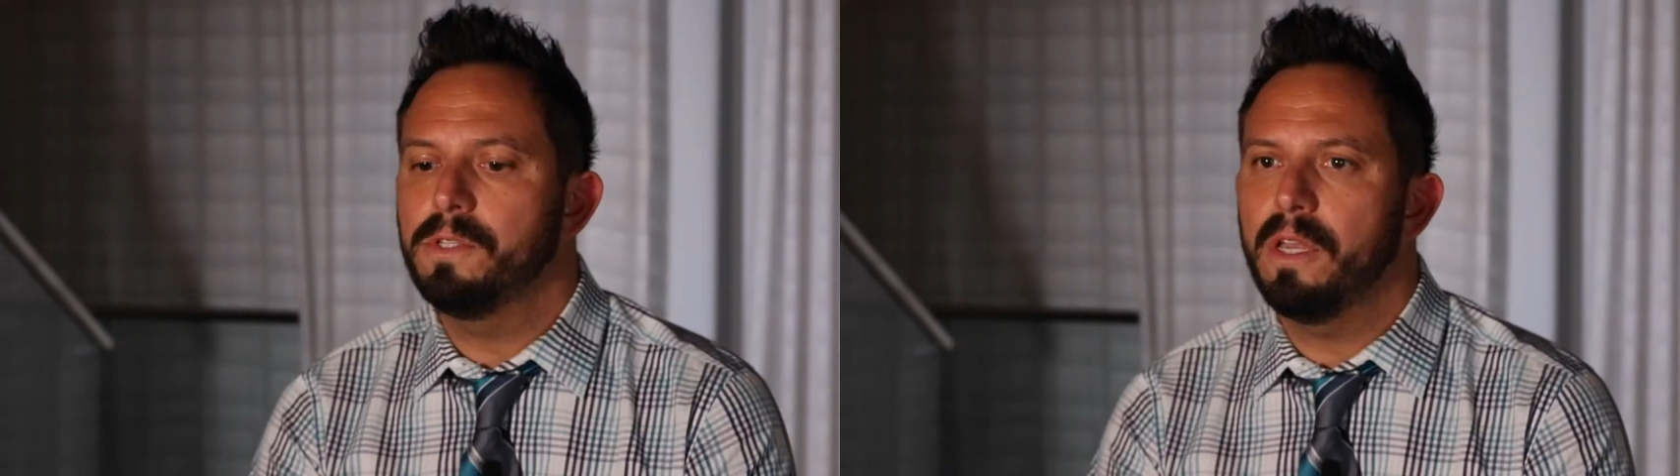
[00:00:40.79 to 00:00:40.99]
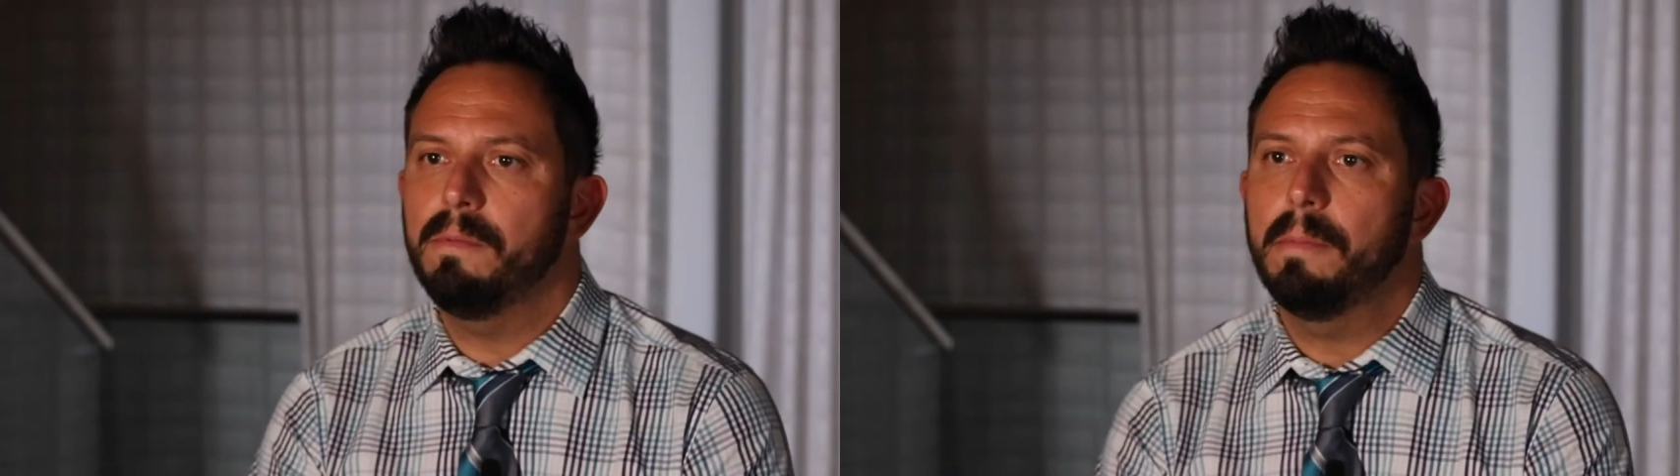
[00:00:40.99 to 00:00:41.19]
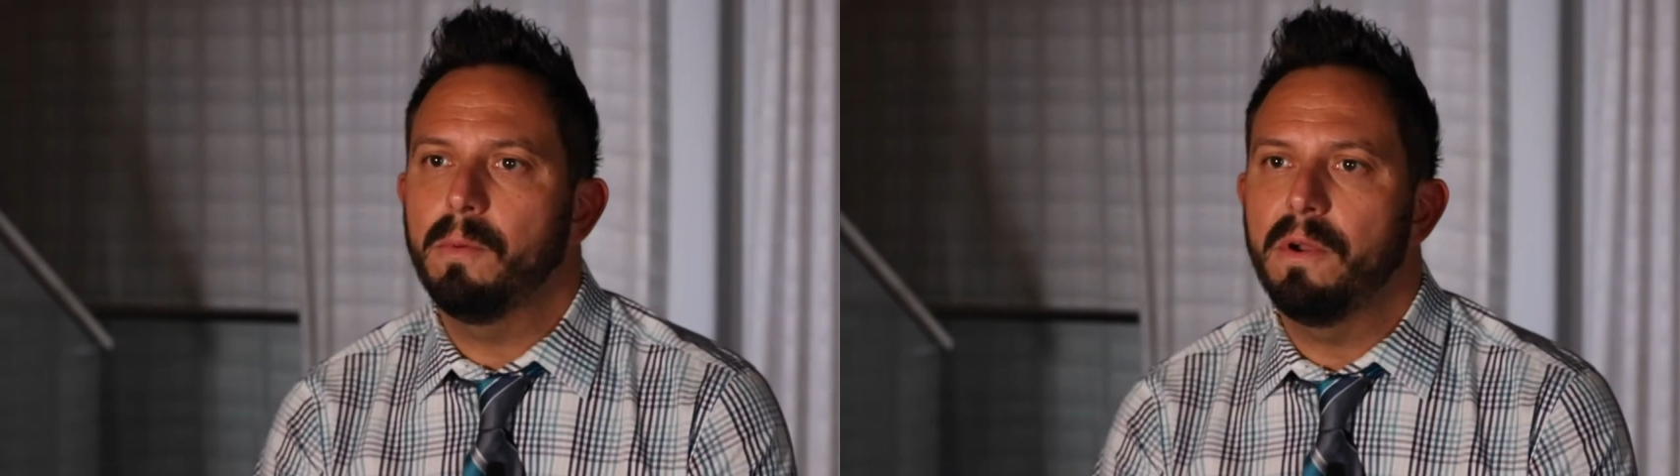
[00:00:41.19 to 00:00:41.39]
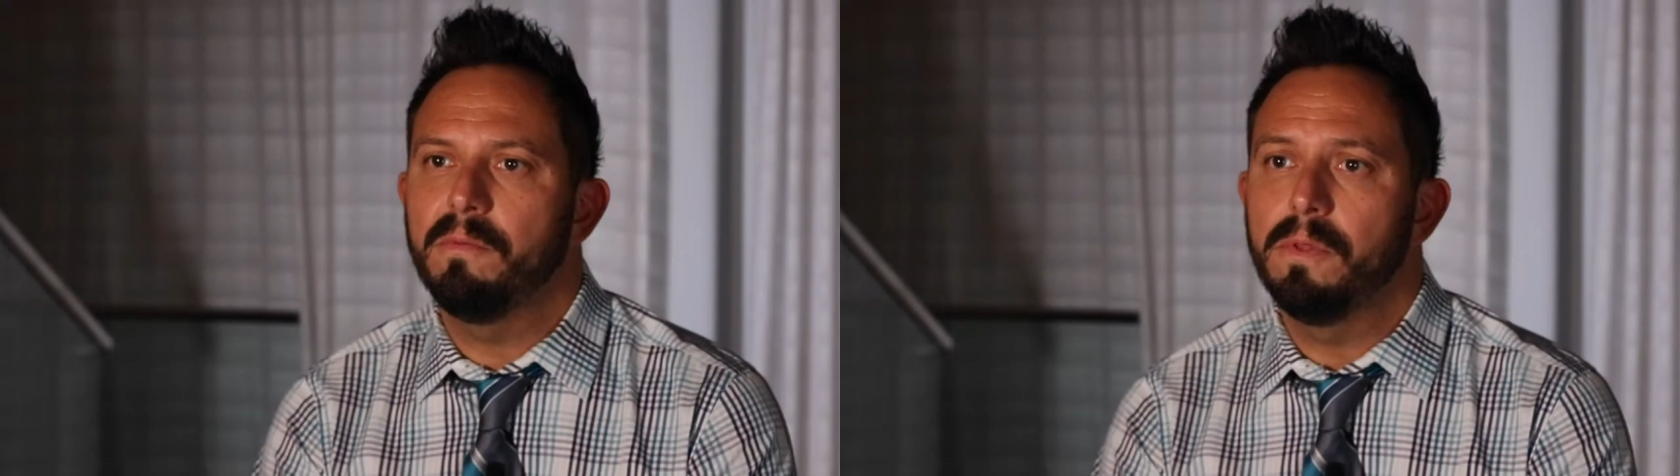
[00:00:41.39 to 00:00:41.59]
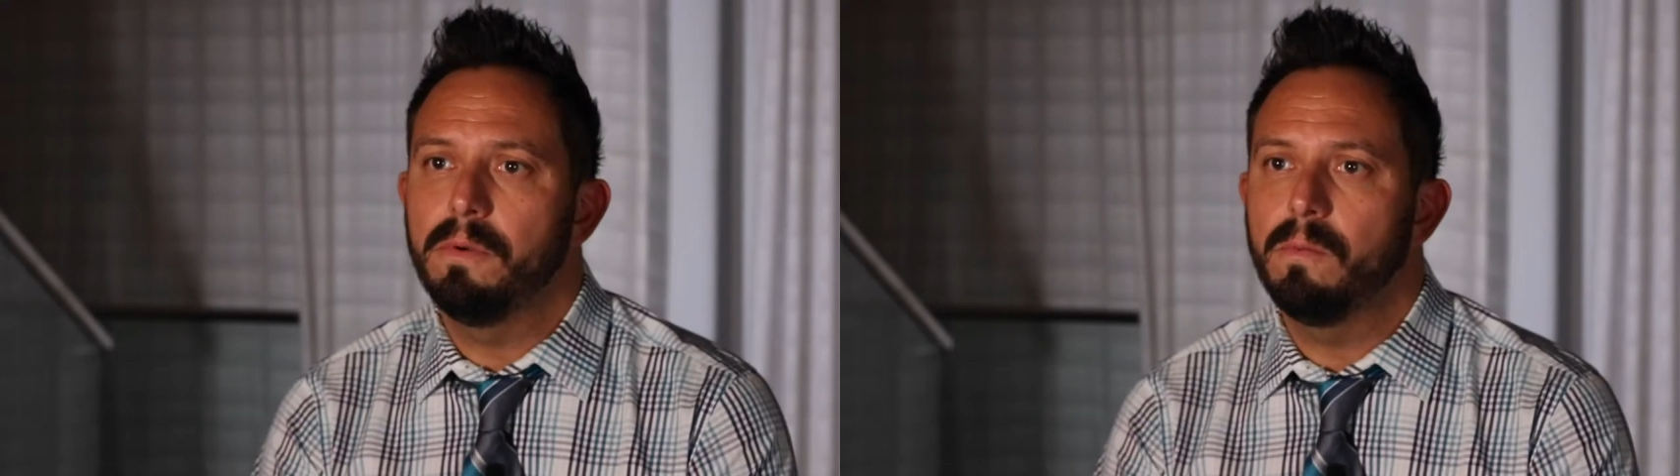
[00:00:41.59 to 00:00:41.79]
we're taking people away
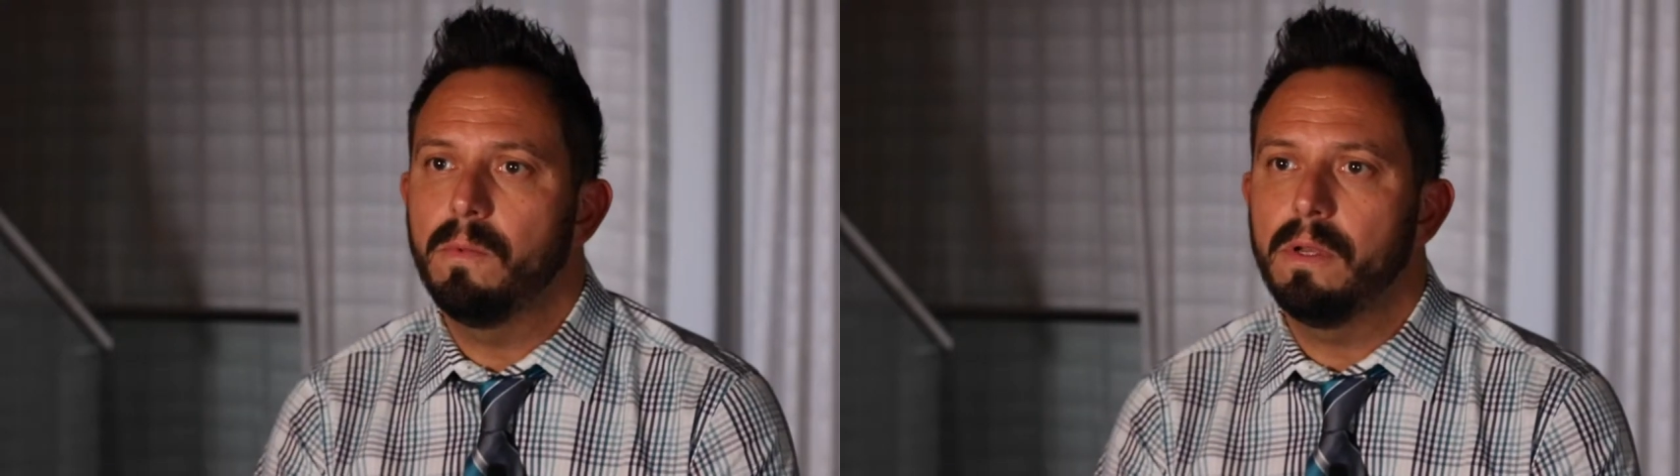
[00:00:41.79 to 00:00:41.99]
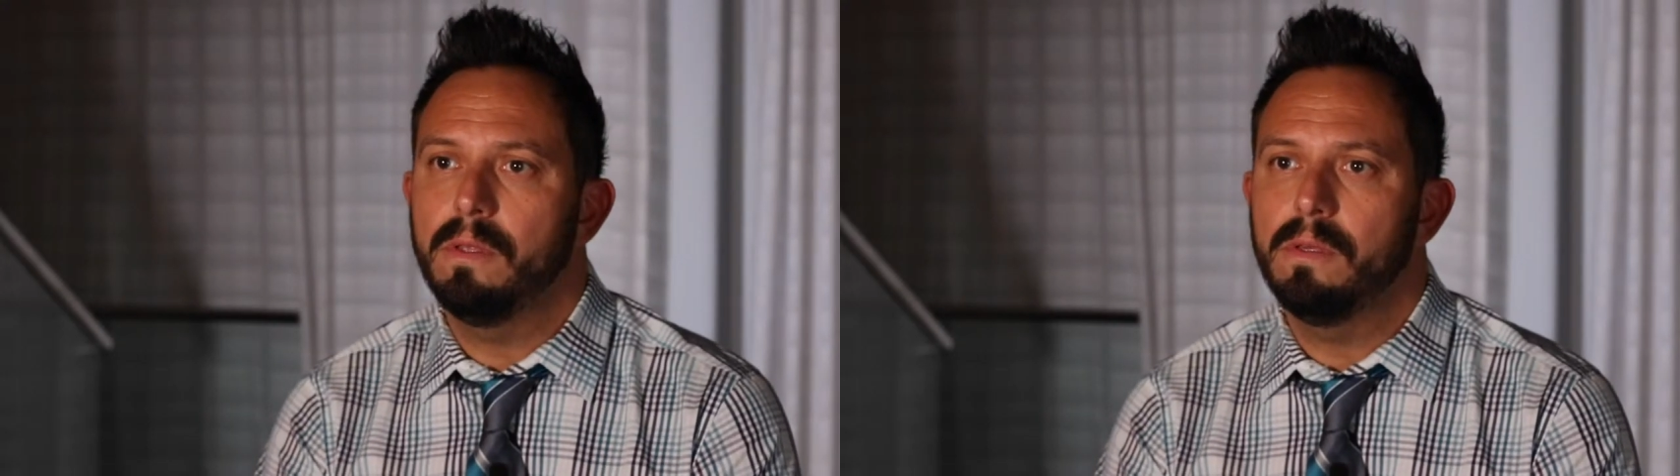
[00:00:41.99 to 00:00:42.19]
from doing what